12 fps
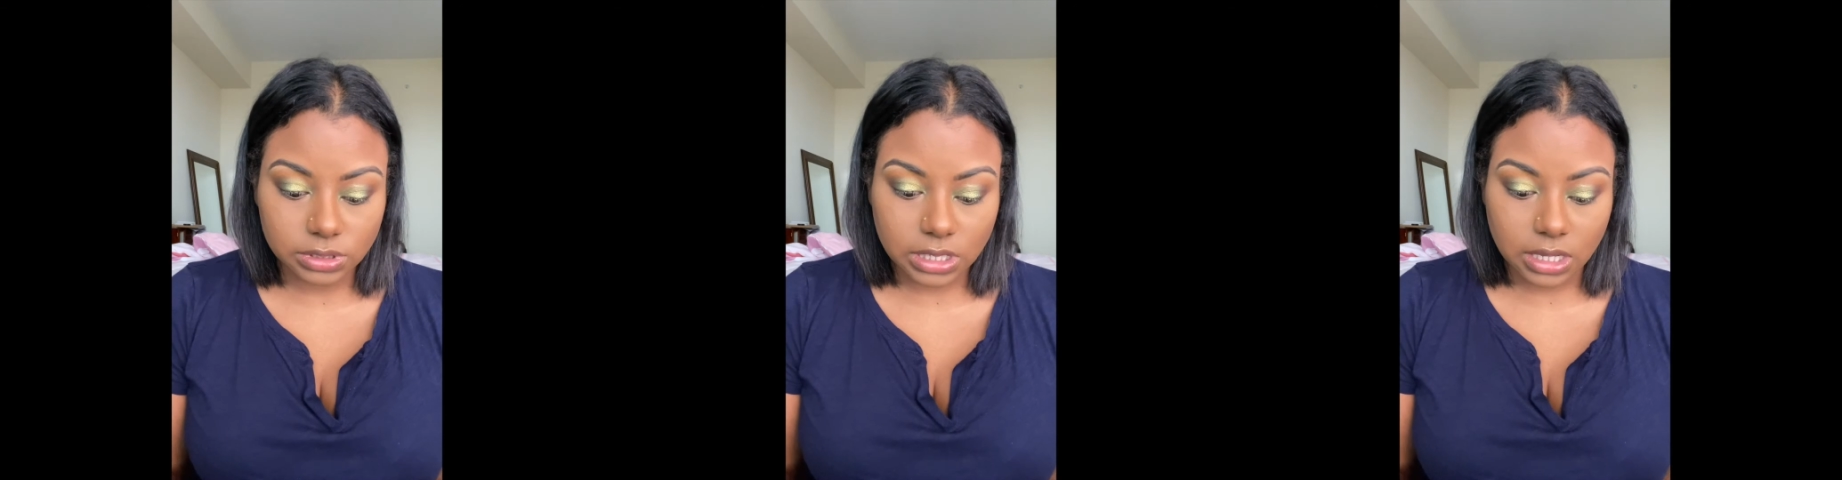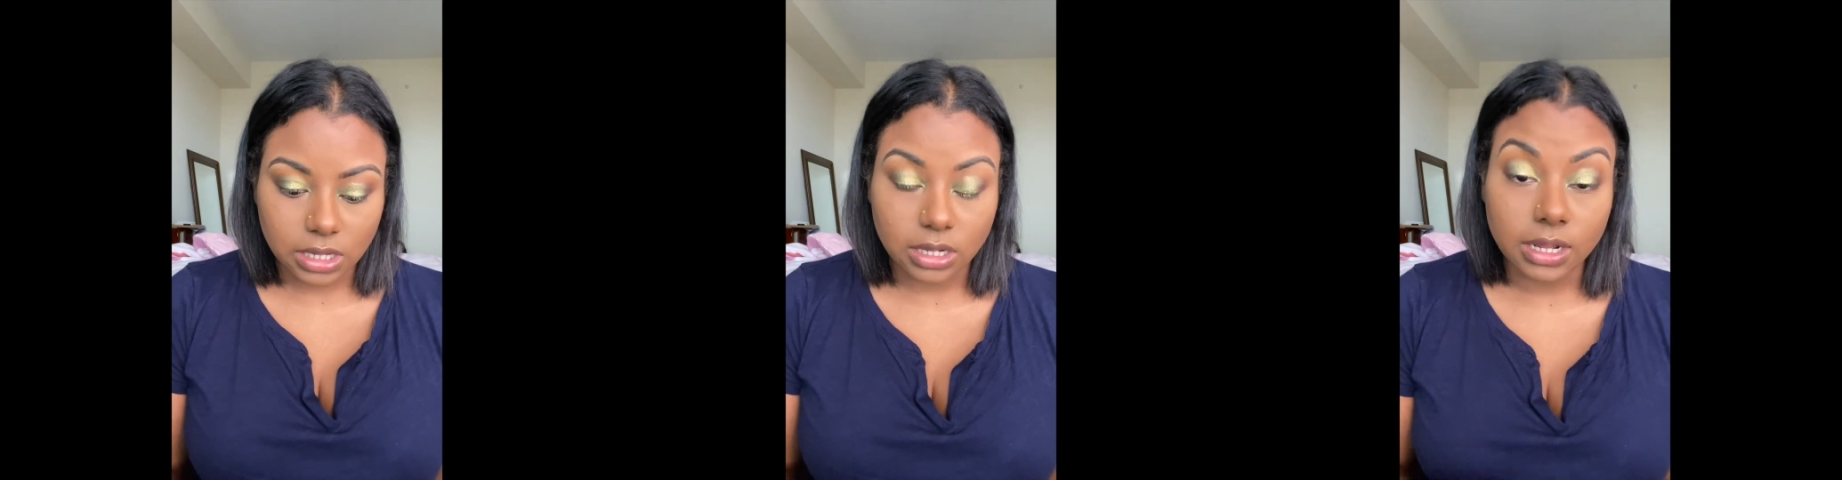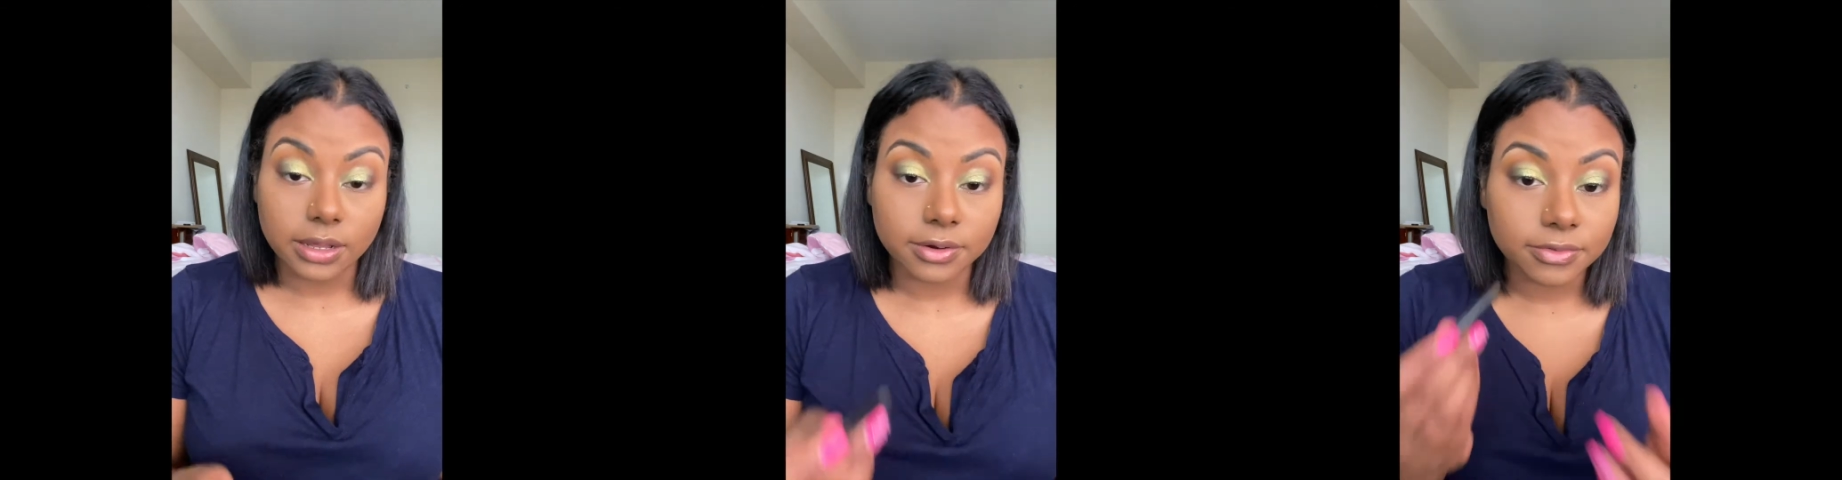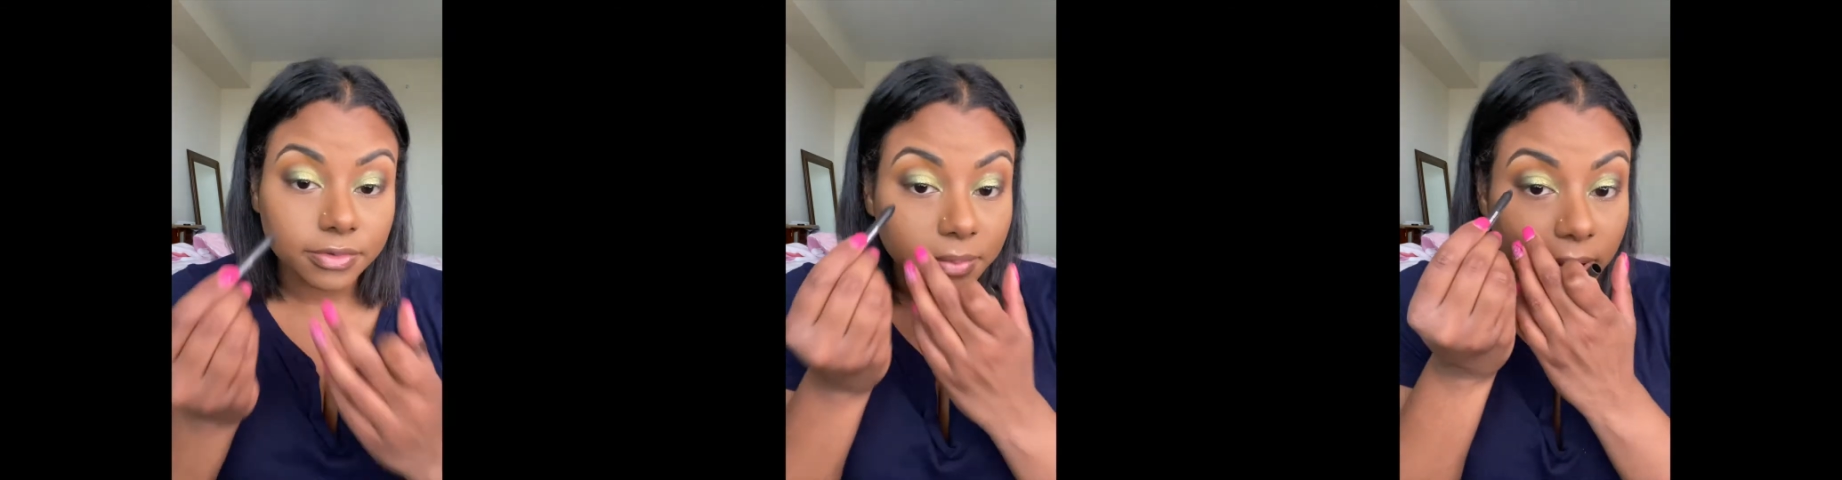a liner
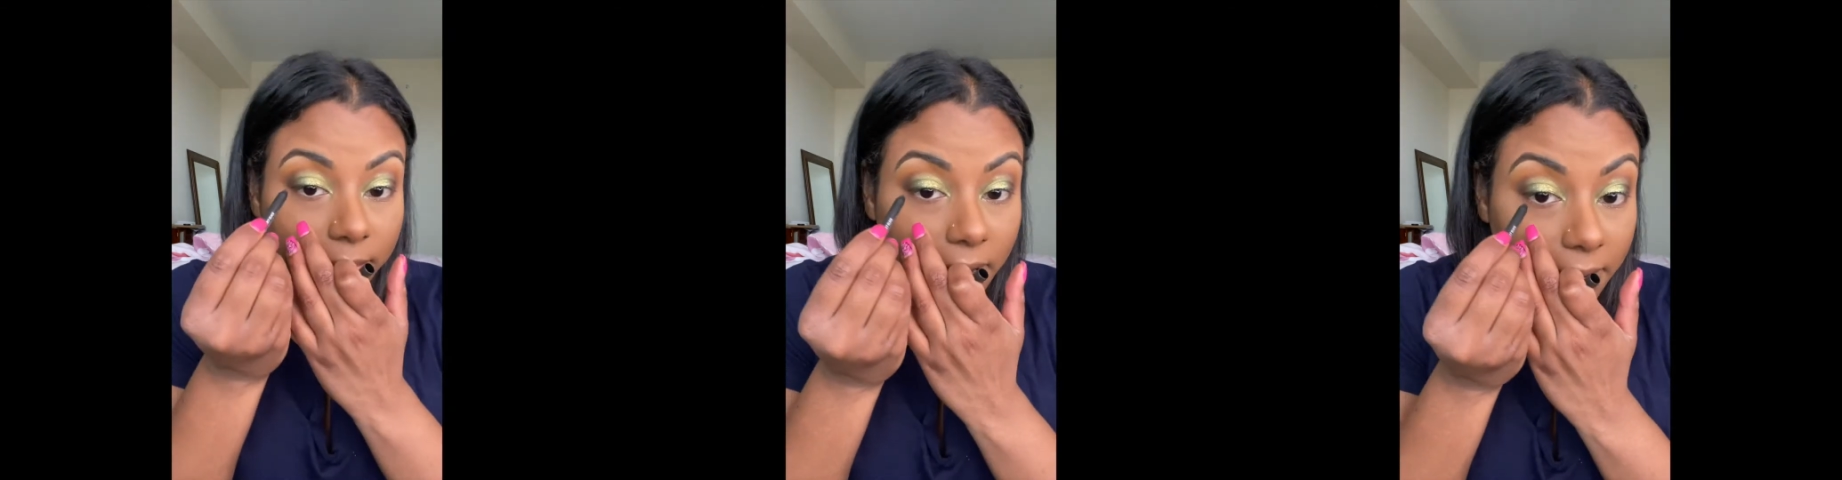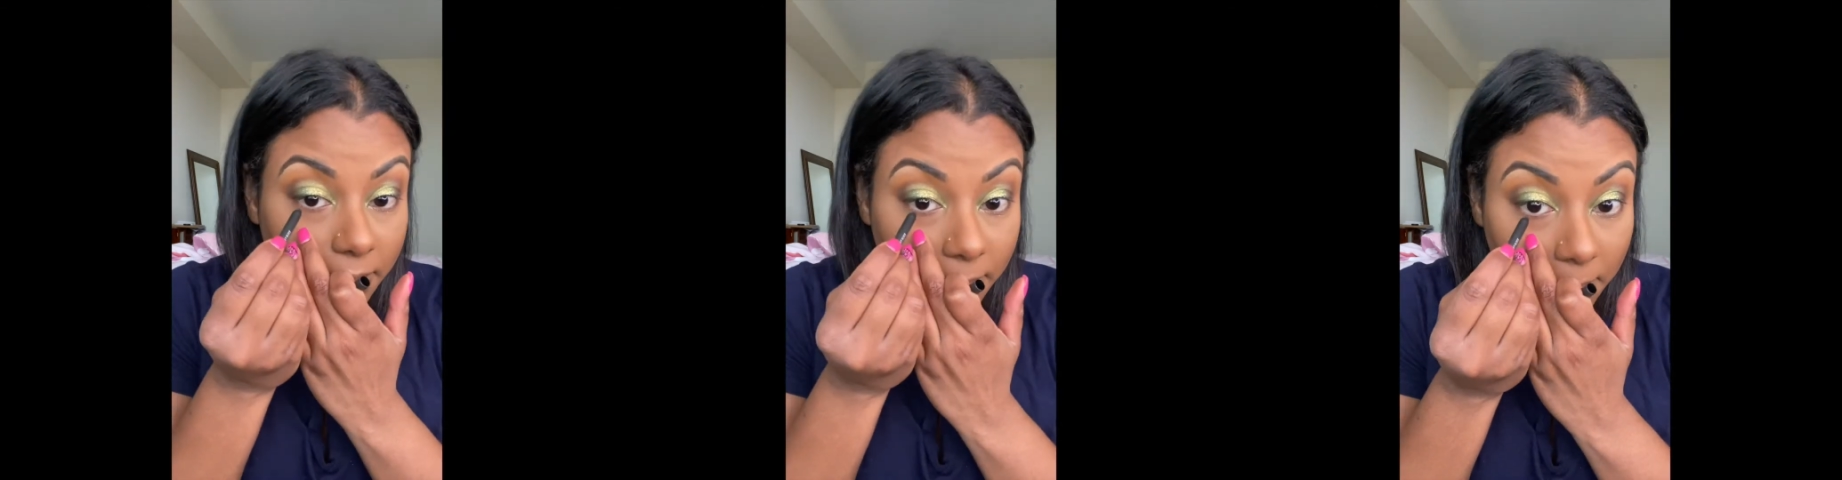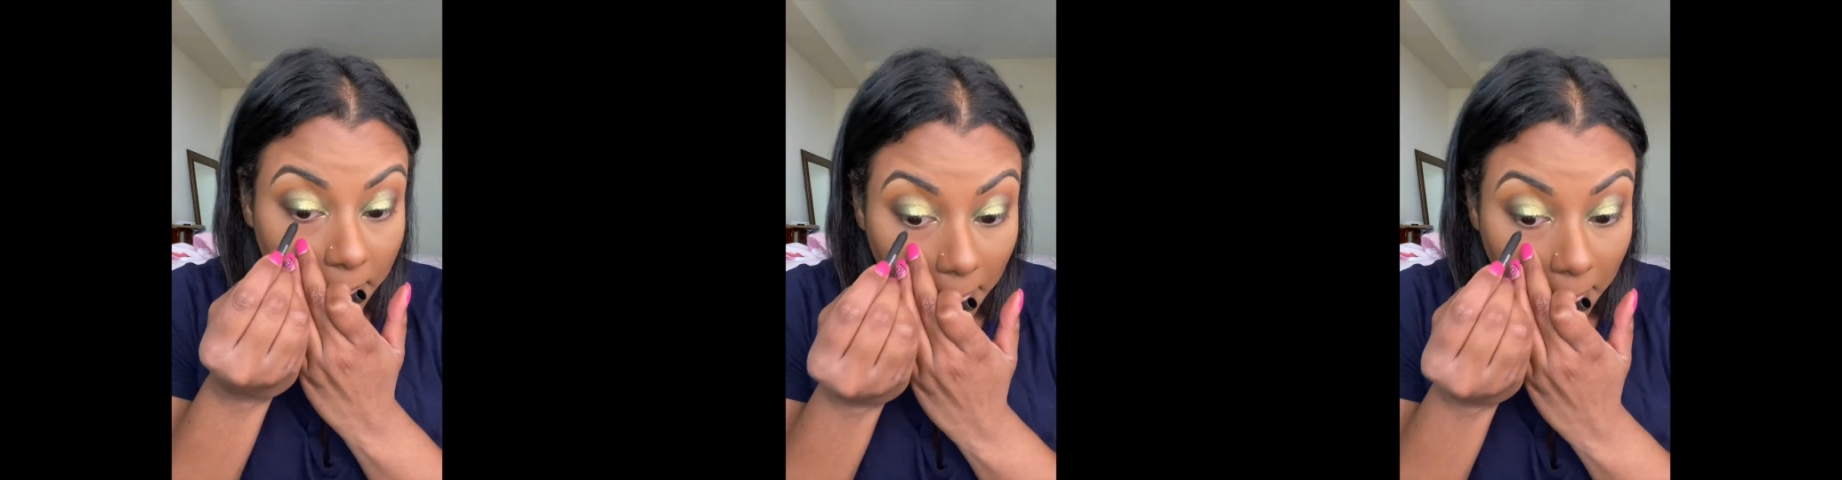for my bottom.